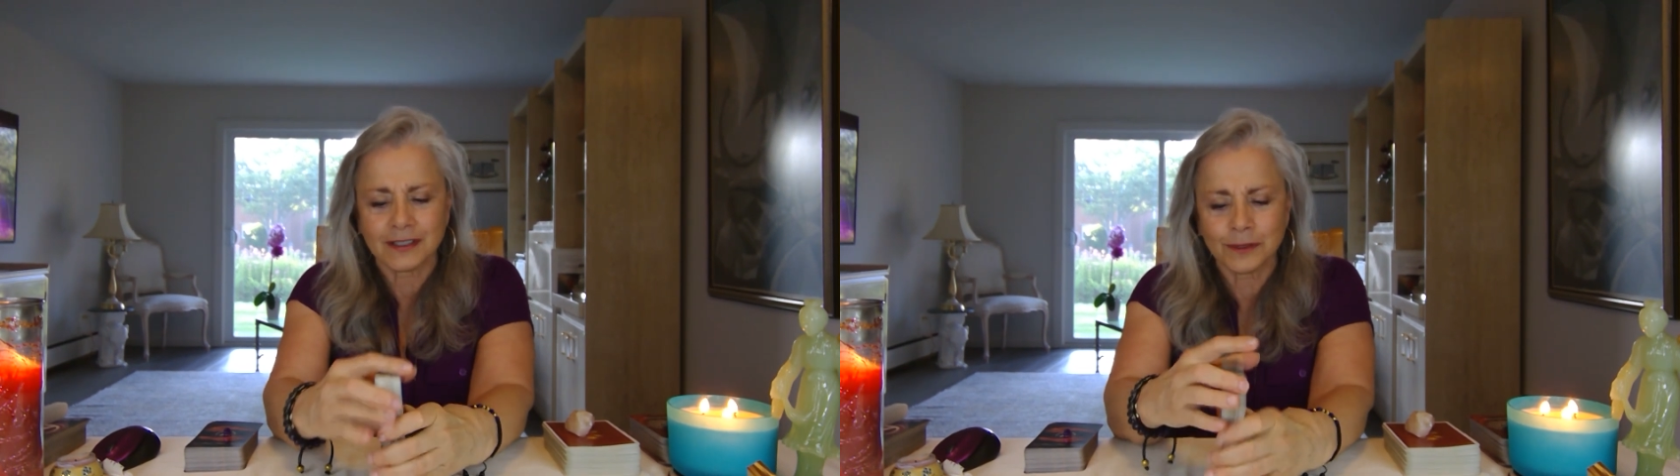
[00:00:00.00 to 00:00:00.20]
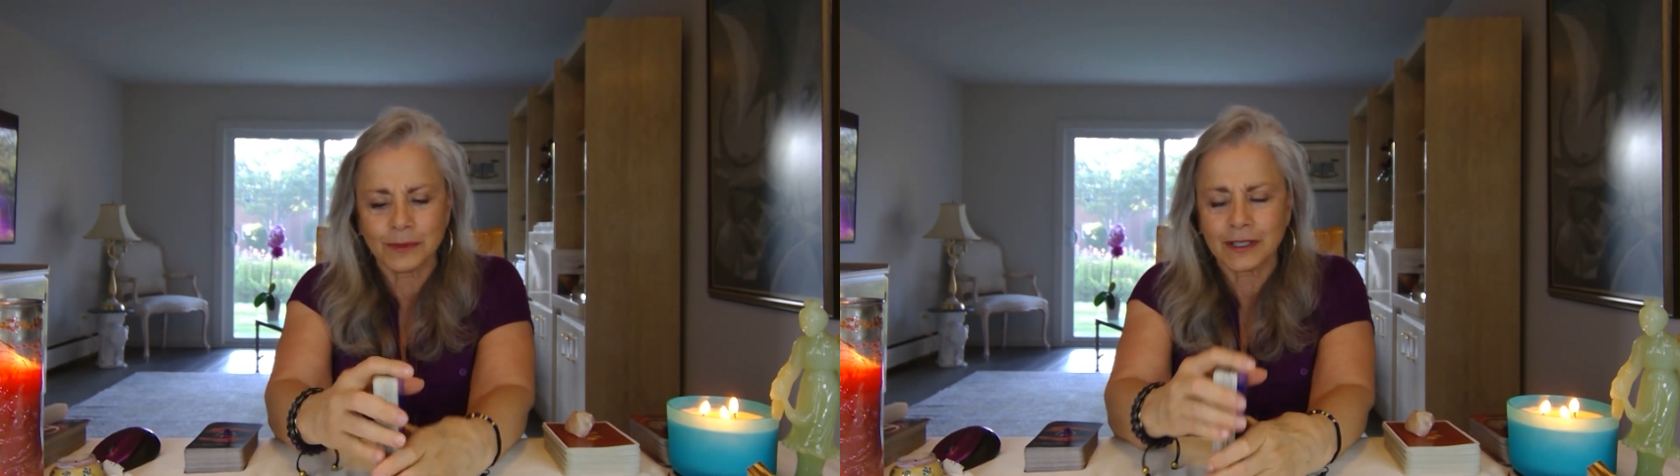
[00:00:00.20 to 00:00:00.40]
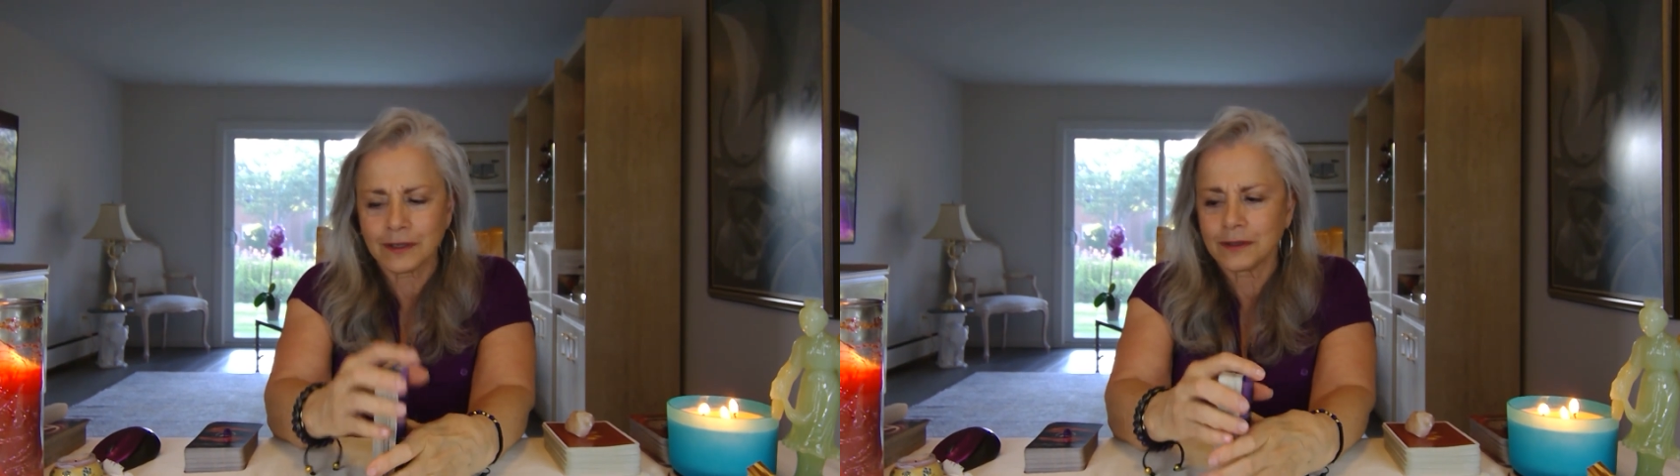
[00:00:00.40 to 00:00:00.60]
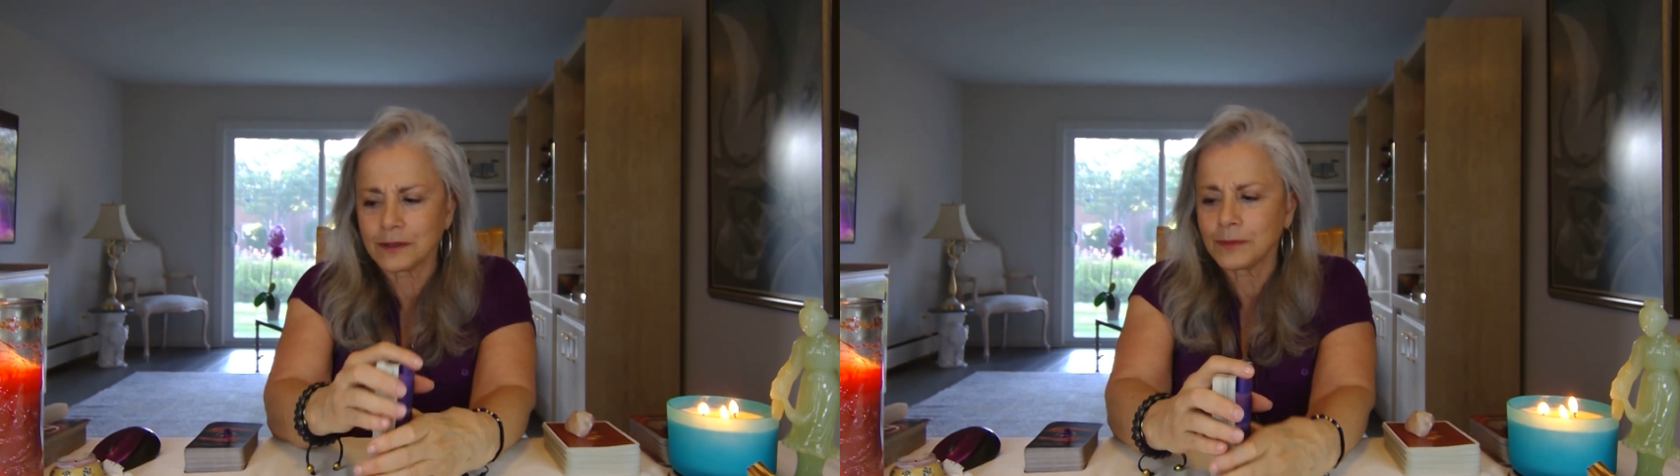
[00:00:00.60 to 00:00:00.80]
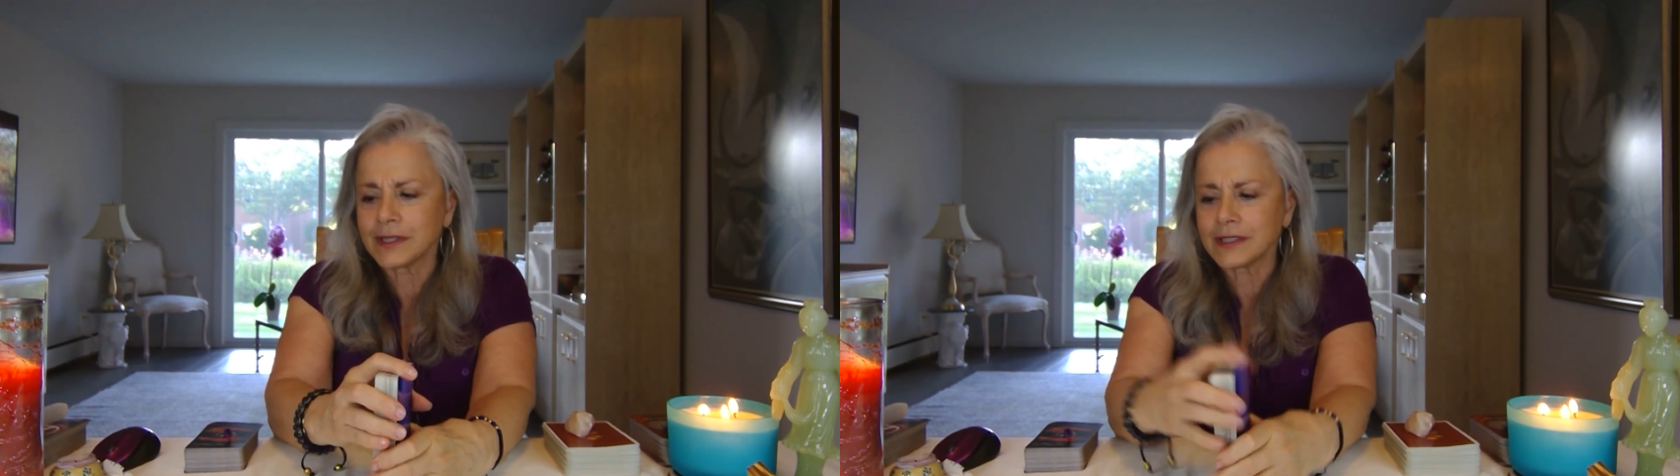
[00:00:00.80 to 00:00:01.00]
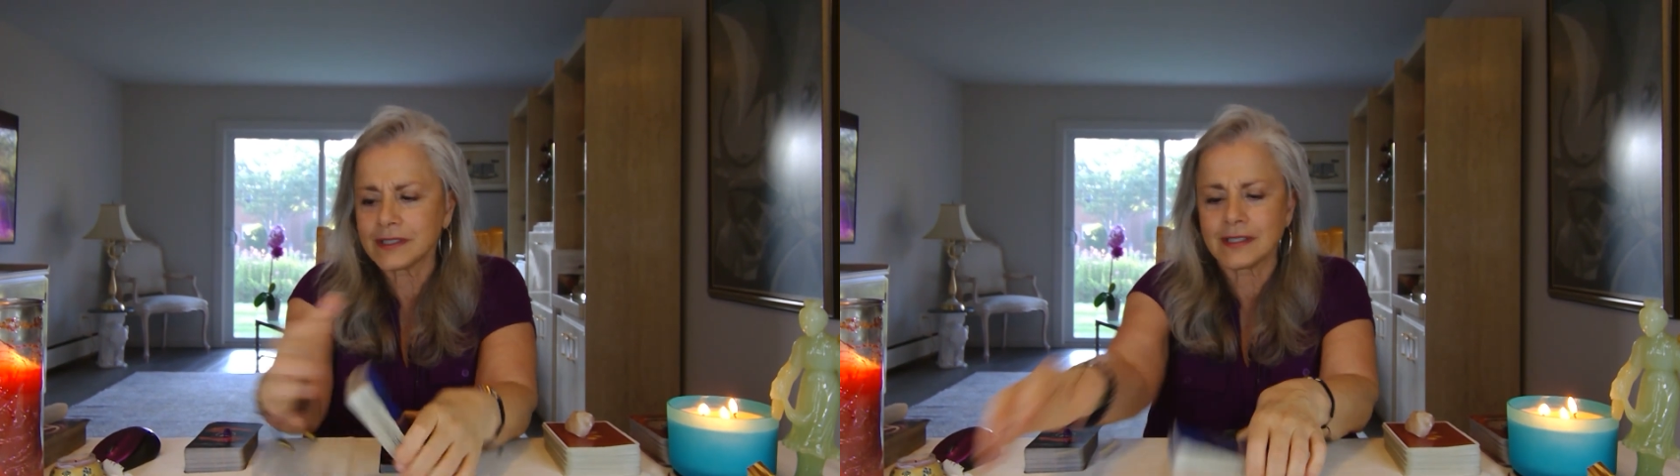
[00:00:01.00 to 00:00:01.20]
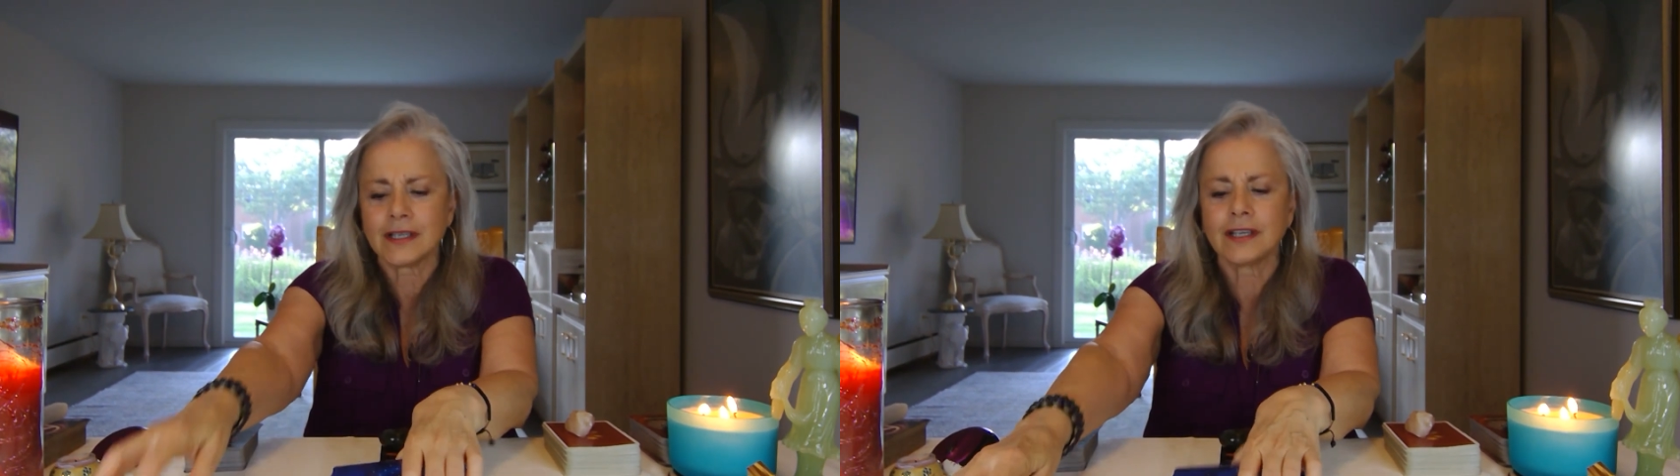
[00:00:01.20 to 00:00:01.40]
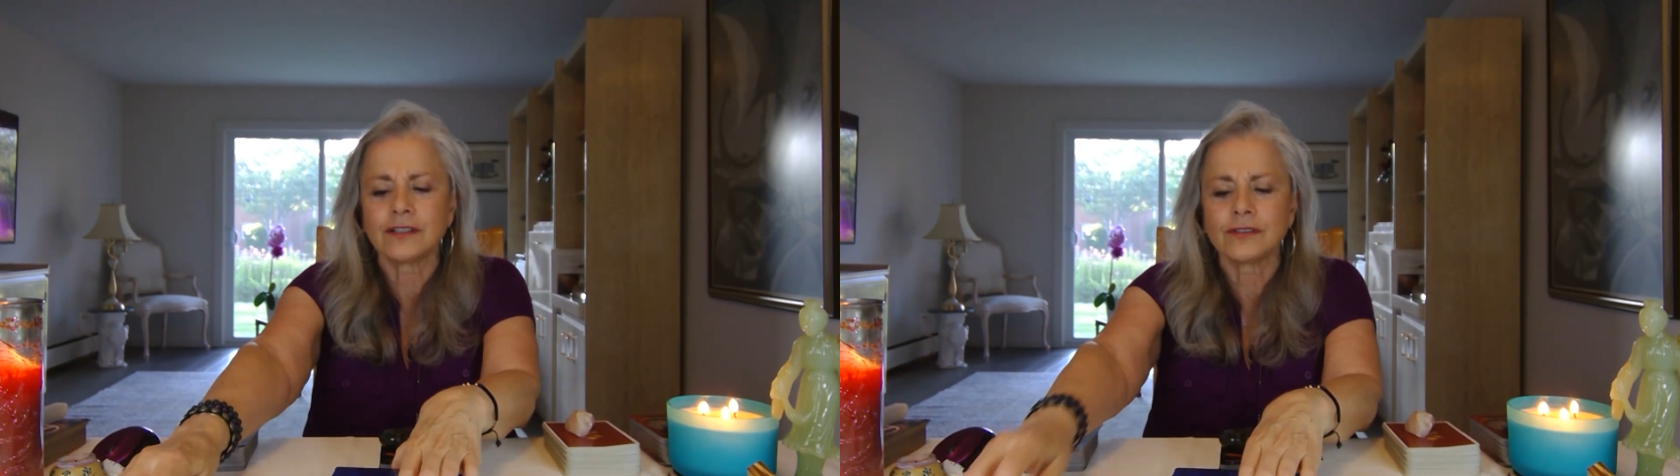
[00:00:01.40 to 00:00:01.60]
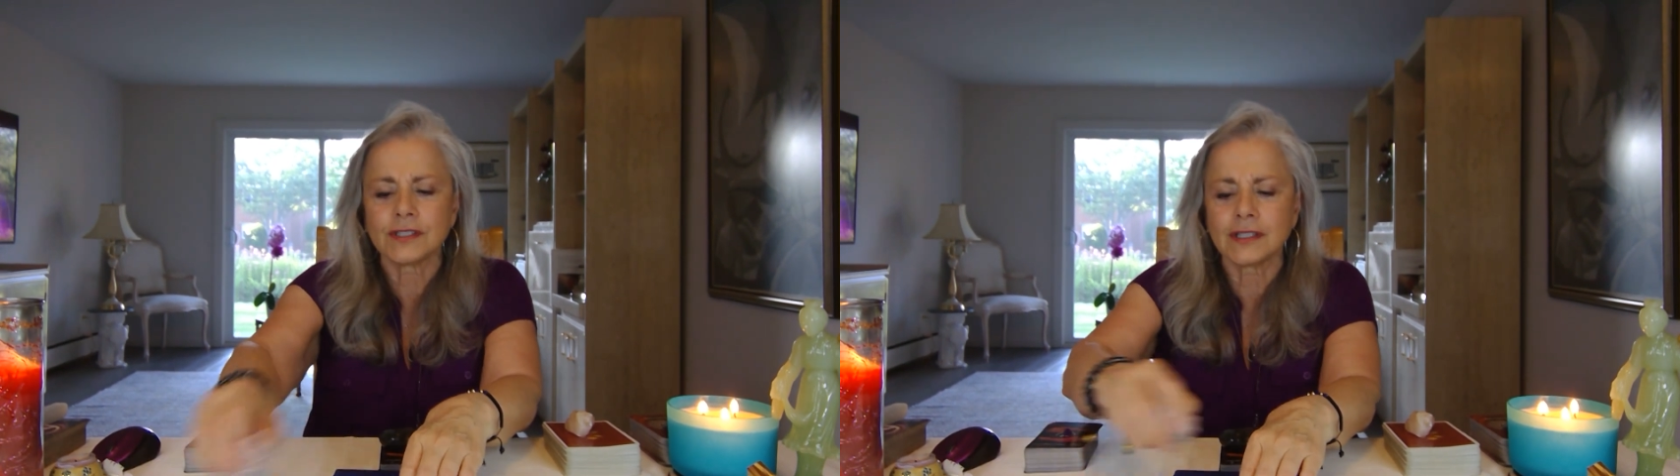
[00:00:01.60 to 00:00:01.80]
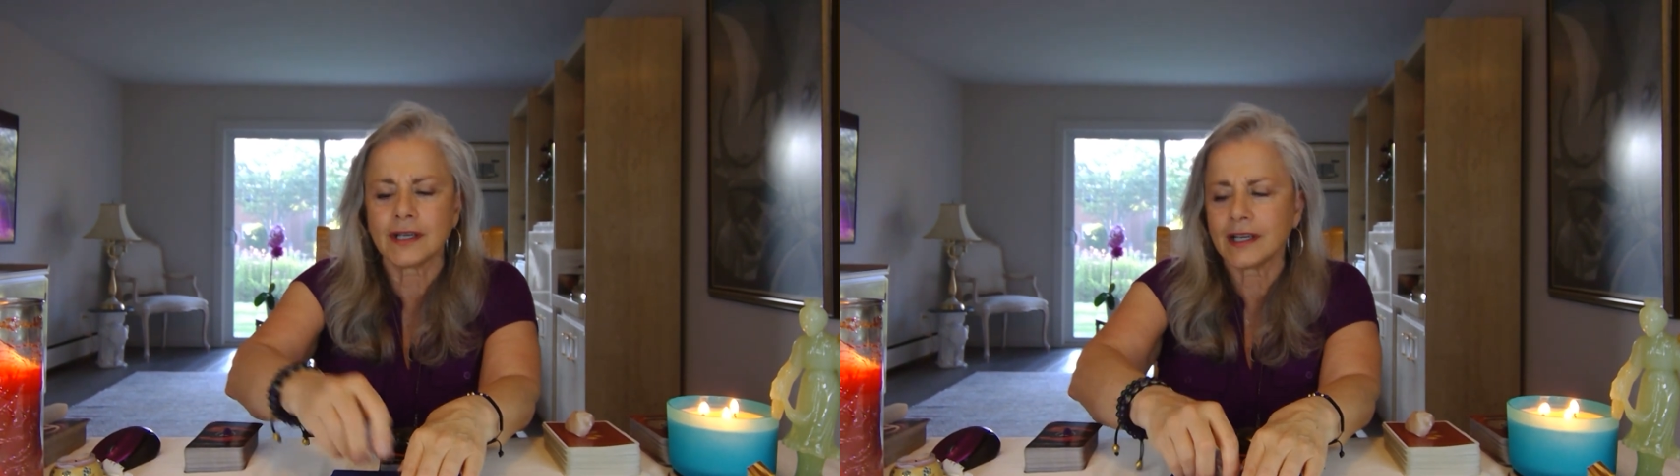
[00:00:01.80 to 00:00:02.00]
Here we go. What is the
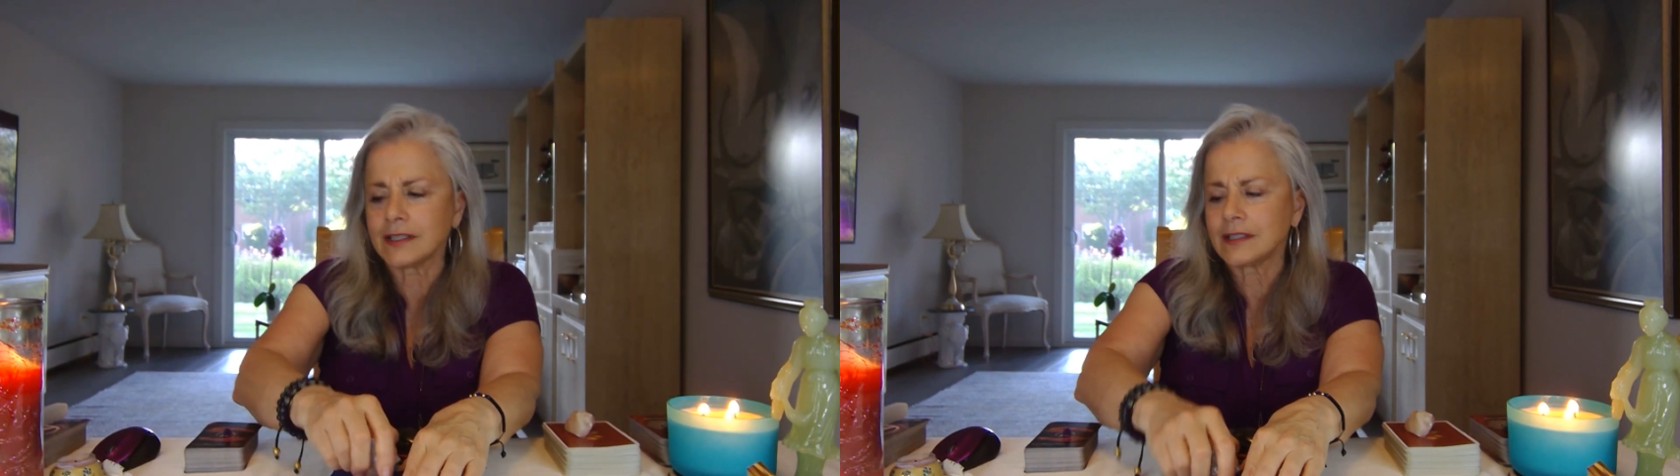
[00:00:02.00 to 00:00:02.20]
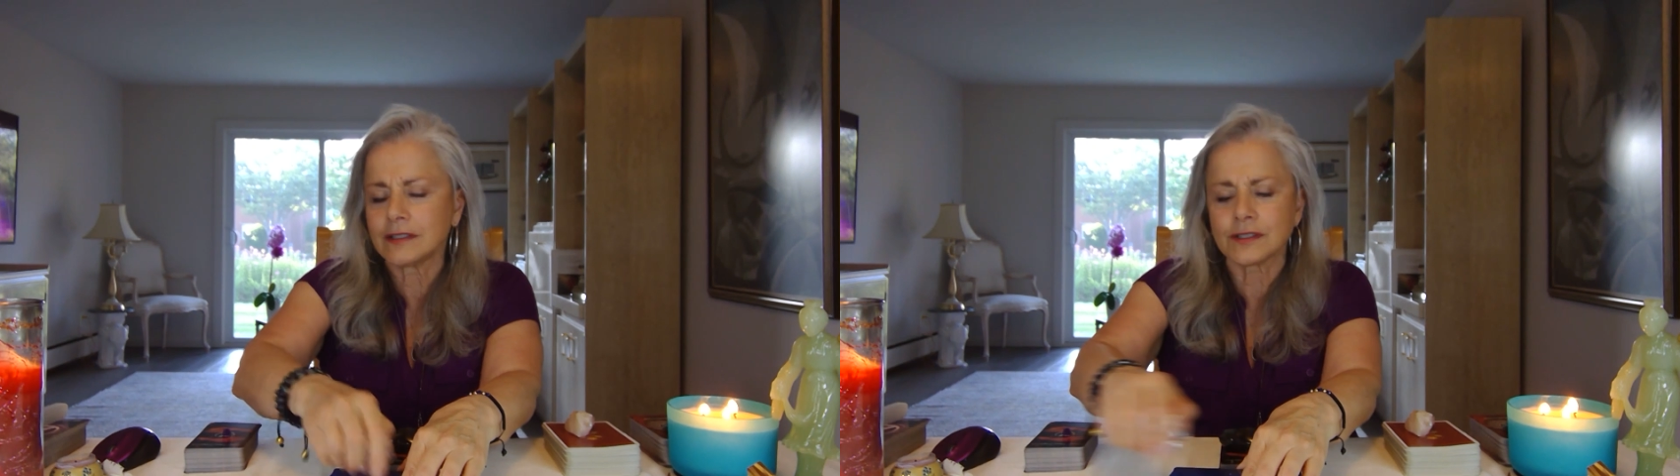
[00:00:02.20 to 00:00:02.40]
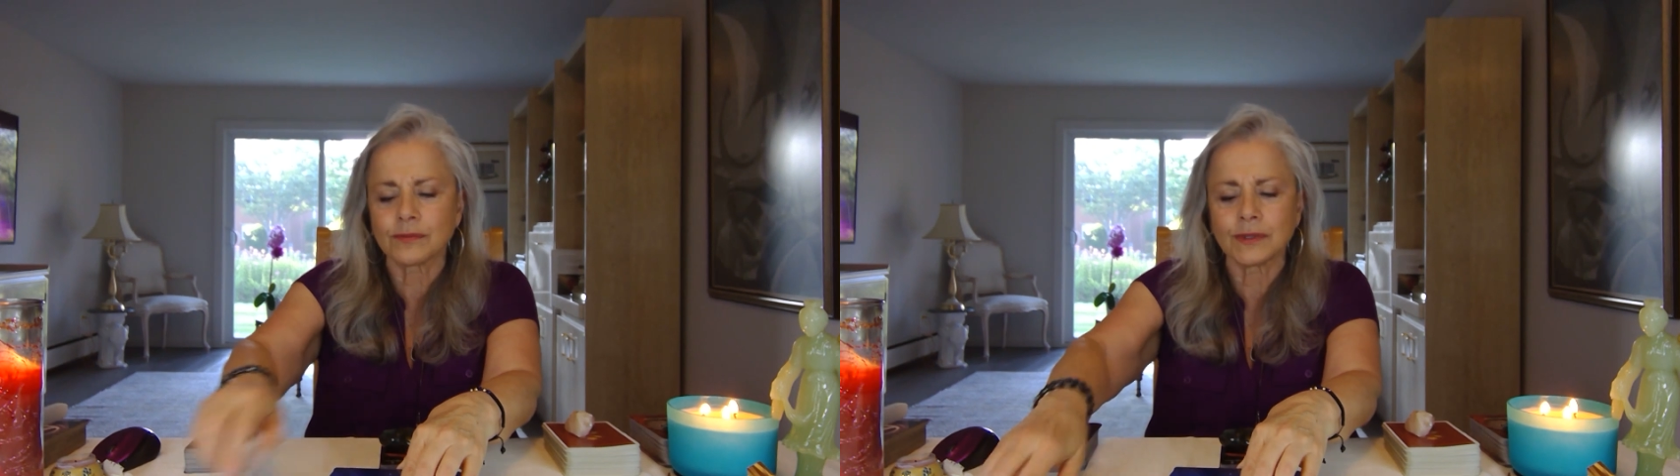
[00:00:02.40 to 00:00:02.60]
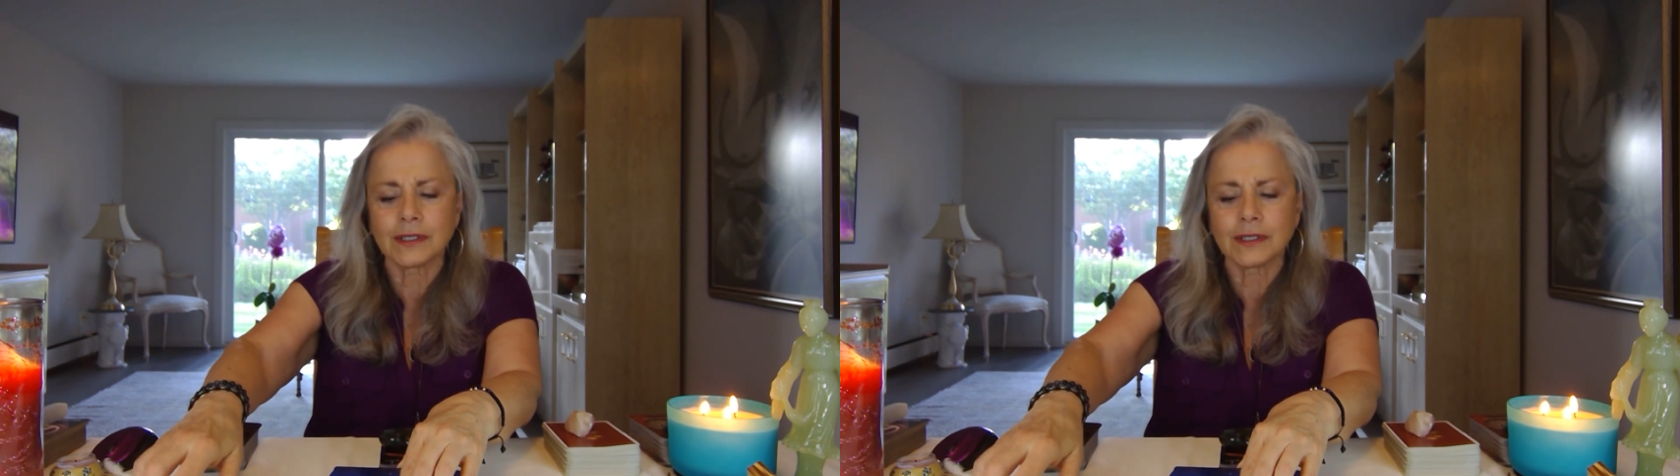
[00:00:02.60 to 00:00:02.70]
energy guiding this